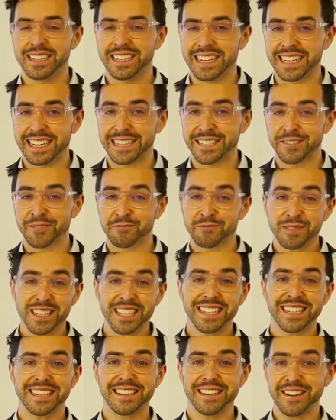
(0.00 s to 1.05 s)
uh, so
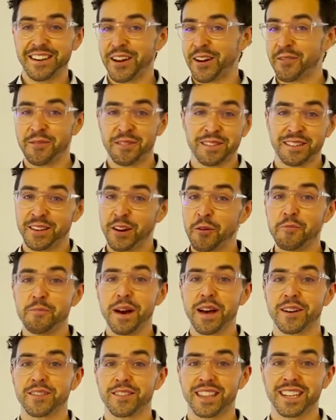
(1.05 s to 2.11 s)
really no, no
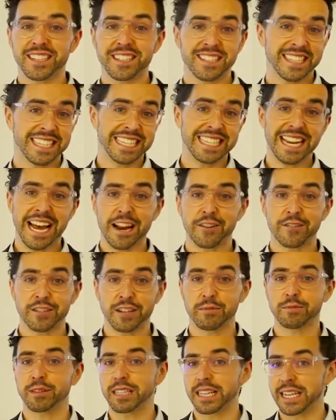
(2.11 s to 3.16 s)
better than just a standard
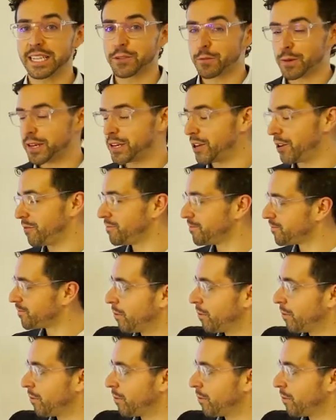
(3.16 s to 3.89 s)
double glazed window.